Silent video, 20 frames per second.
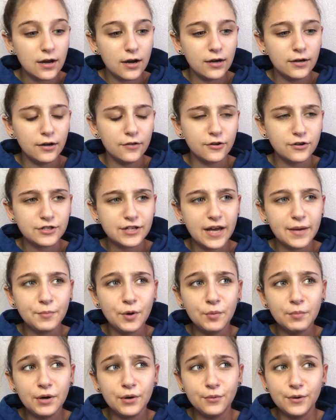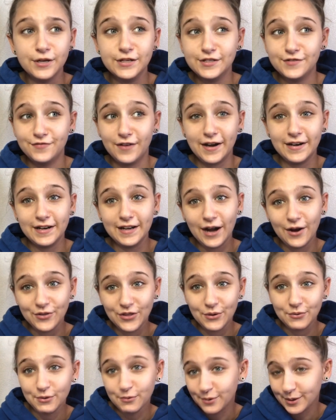Another sad moment was finding out
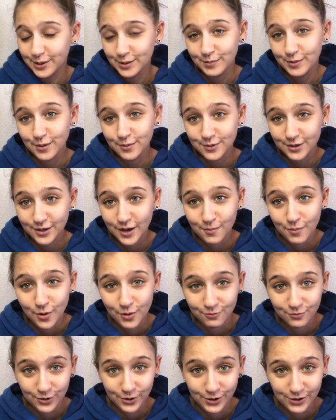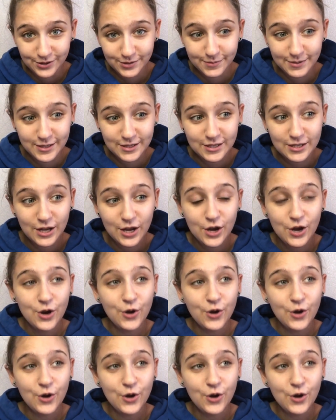that we weren't going to be able to come home for Christmas.